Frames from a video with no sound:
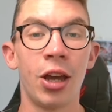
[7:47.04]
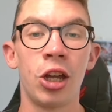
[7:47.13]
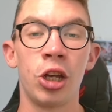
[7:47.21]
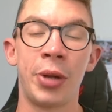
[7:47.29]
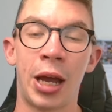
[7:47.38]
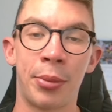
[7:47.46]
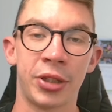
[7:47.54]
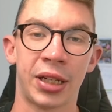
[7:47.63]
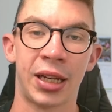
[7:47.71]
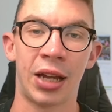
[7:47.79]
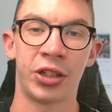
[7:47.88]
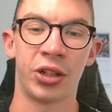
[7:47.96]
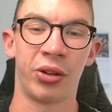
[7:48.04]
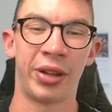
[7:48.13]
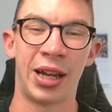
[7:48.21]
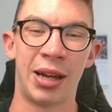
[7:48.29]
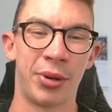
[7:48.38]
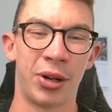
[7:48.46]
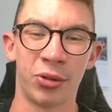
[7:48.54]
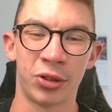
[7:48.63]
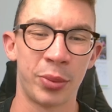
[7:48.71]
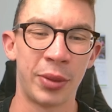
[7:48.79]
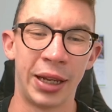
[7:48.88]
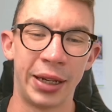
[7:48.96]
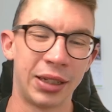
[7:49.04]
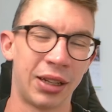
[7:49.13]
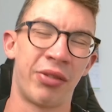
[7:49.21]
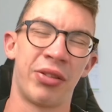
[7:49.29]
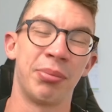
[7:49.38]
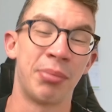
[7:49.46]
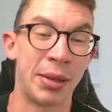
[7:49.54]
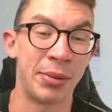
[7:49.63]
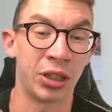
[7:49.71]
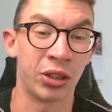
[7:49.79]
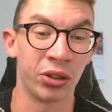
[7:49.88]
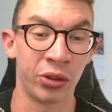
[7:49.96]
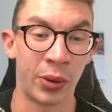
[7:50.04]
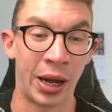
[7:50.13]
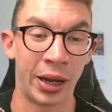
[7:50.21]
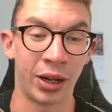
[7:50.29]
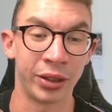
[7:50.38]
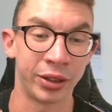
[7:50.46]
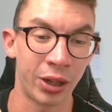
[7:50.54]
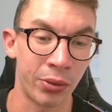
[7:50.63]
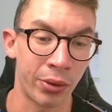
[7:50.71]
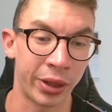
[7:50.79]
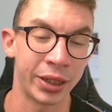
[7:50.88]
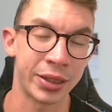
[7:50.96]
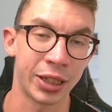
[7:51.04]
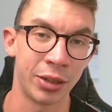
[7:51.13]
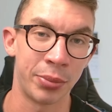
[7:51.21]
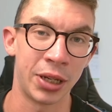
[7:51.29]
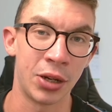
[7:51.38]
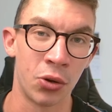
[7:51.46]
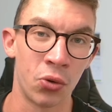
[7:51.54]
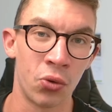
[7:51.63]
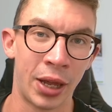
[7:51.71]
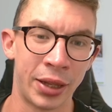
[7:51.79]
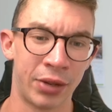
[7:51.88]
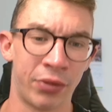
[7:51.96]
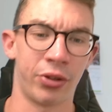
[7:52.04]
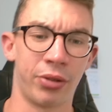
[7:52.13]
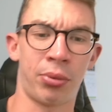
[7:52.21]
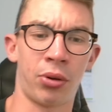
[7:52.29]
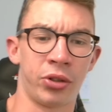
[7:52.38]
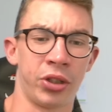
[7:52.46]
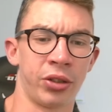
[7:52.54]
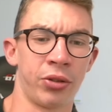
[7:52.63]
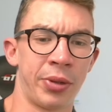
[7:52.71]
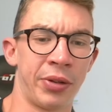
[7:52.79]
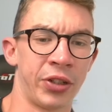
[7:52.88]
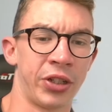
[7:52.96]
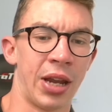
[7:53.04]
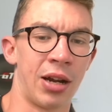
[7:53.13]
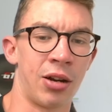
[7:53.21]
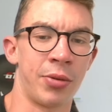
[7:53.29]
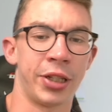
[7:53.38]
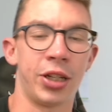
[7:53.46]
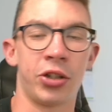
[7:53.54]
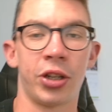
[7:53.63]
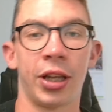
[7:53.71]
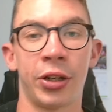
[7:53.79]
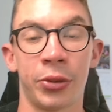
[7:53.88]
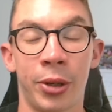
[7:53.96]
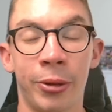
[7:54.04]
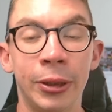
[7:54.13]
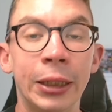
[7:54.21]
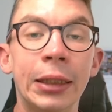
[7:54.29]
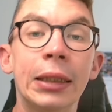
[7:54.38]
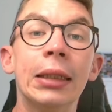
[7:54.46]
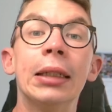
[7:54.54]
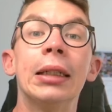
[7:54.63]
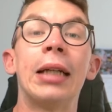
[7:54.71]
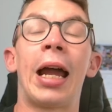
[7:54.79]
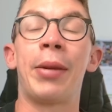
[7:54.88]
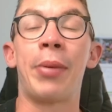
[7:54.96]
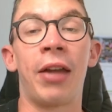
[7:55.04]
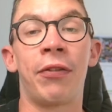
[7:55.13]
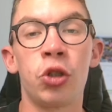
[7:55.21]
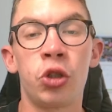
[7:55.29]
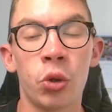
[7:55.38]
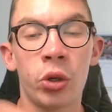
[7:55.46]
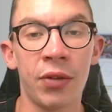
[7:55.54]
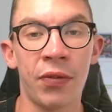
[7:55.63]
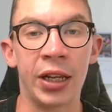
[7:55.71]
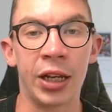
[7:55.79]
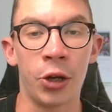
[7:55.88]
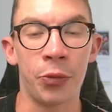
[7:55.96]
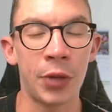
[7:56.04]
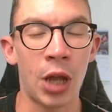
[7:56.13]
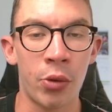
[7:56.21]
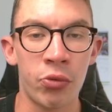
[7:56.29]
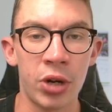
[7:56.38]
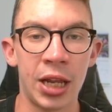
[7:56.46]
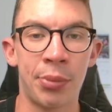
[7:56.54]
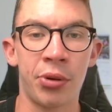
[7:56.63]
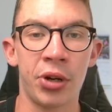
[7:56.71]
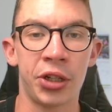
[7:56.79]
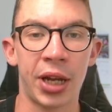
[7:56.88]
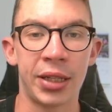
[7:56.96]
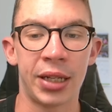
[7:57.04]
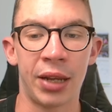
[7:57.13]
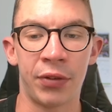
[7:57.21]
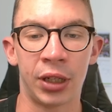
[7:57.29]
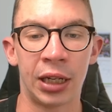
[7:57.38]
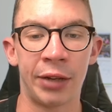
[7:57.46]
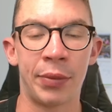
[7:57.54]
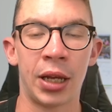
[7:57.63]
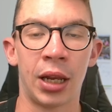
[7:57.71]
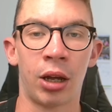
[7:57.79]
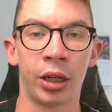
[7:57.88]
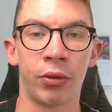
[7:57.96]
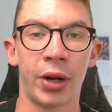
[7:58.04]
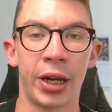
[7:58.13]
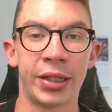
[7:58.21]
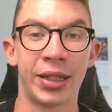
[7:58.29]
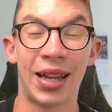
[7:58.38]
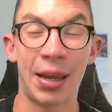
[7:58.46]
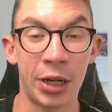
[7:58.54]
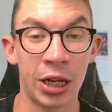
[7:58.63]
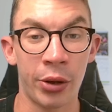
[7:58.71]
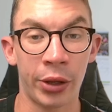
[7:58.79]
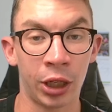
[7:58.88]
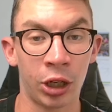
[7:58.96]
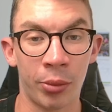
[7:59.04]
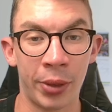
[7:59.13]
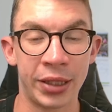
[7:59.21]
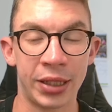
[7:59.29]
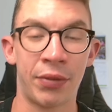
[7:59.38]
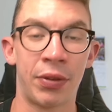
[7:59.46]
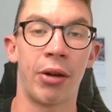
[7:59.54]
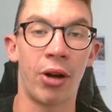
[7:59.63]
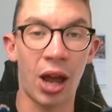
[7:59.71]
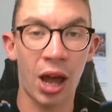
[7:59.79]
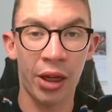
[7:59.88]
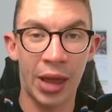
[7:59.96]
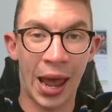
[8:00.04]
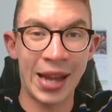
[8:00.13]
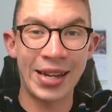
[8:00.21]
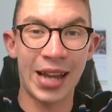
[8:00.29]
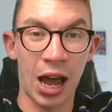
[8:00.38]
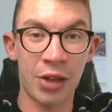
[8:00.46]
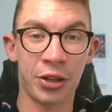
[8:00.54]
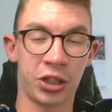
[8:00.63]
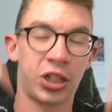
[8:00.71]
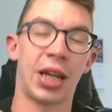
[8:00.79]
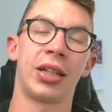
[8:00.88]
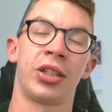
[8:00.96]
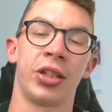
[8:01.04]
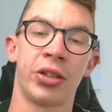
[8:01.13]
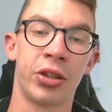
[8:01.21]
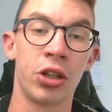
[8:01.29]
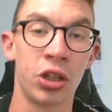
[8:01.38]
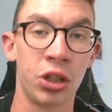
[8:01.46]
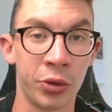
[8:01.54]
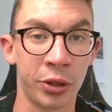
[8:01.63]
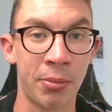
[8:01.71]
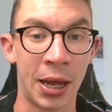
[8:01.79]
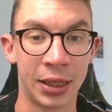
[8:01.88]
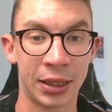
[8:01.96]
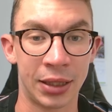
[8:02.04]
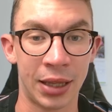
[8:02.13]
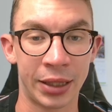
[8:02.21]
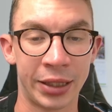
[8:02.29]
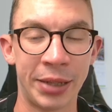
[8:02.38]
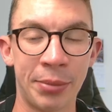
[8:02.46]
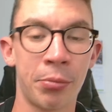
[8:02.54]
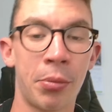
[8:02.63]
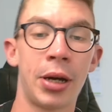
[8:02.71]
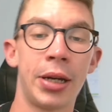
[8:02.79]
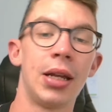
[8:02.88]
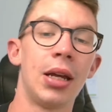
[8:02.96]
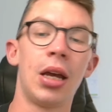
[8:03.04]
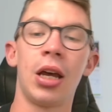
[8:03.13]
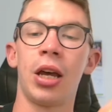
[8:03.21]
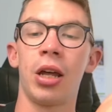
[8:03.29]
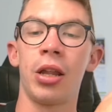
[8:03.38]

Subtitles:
be able to catch it on there. But ultimately, other than maybe Gundogan, I don't think it's going to be all that different. Apologies, I've got a bit of a stain on my t-shirt there as well. Anyway, if you enjoyed the video, I would really appreciate it if you could leave me a like rate and let me know in the comments if there are any other changes that you would make to that team of mine. The